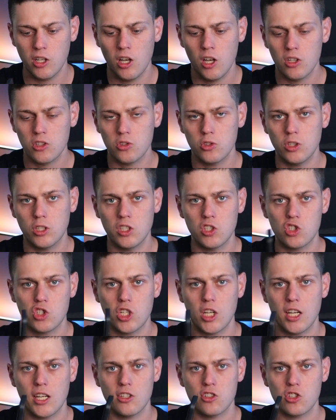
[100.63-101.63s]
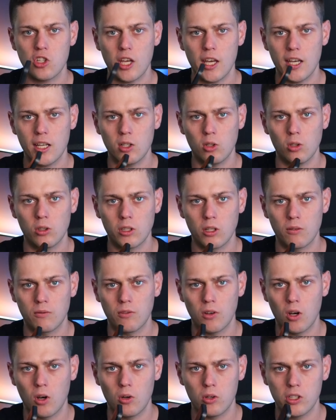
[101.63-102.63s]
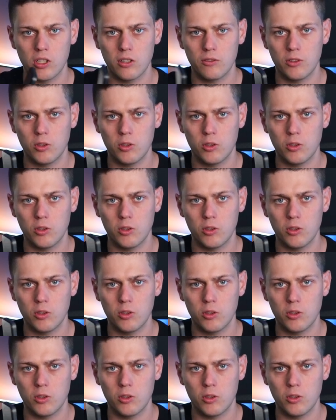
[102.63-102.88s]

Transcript: so you can change the angle of your phone and if